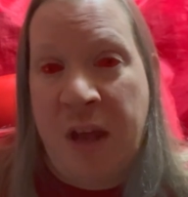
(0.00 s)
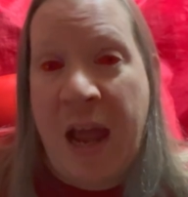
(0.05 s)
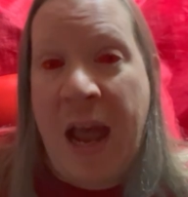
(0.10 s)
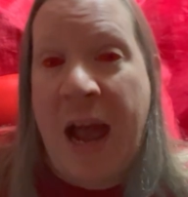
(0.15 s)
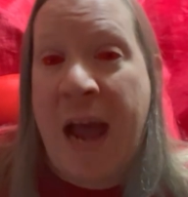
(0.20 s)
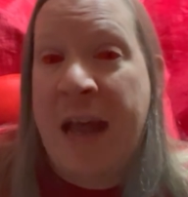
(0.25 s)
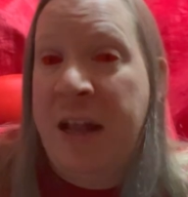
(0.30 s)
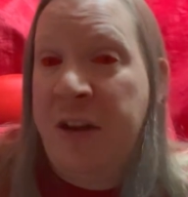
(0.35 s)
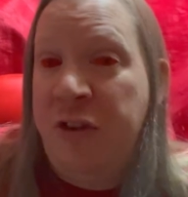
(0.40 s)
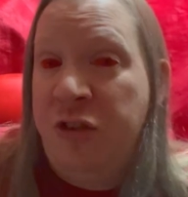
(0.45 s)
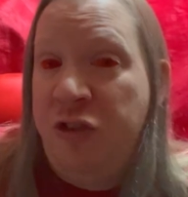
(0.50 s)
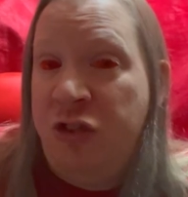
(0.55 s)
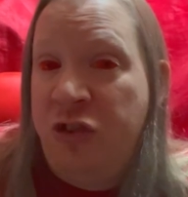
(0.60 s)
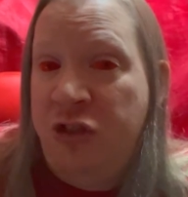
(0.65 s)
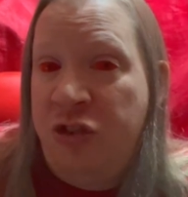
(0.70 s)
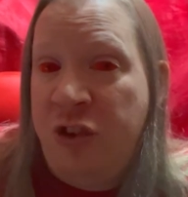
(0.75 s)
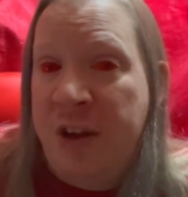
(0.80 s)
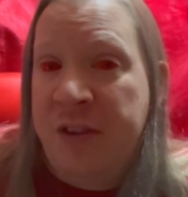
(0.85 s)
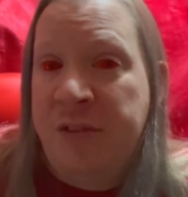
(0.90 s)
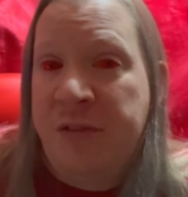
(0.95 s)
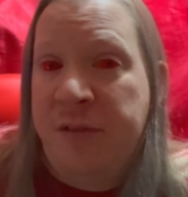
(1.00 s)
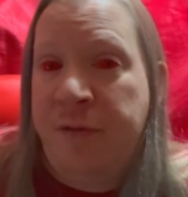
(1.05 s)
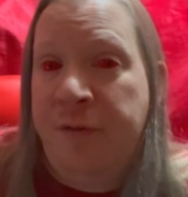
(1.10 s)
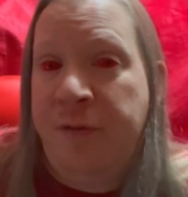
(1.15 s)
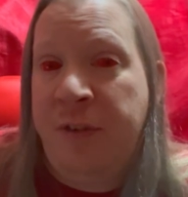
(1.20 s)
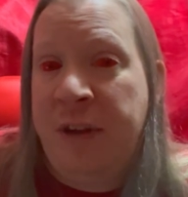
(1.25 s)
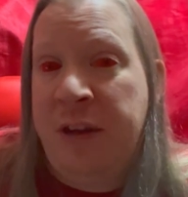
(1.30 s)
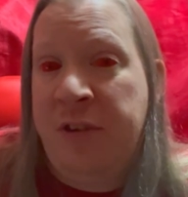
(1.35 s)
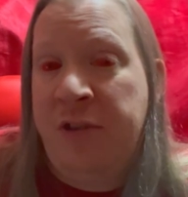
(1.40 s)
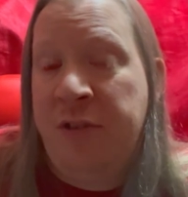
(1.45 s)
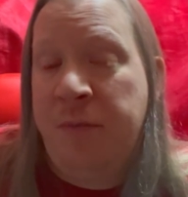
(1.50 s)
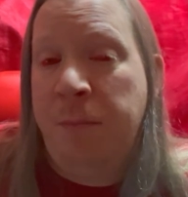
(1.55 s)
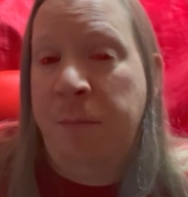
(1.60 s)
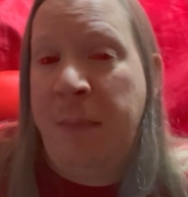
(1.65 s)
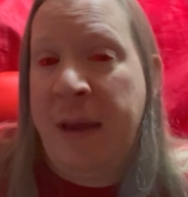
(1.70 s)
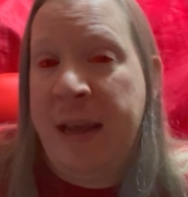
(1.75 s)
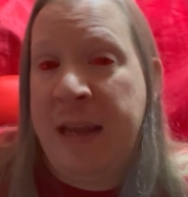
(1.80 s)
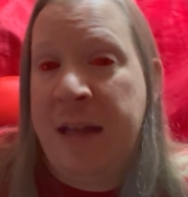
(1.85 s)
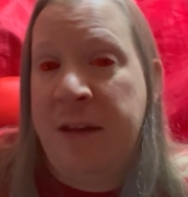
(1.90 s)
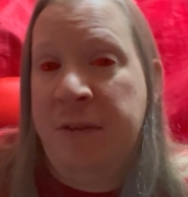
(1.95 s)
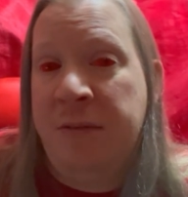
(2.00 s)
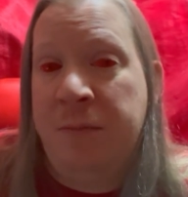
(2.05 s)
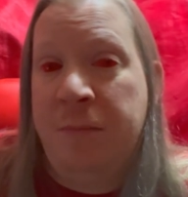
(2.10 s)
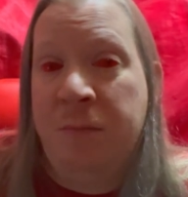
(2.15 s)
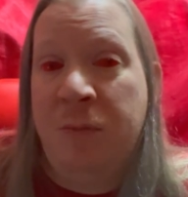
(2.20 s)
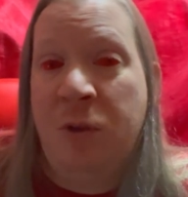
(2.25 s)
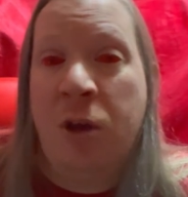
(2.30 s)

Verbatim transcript: and had just finished making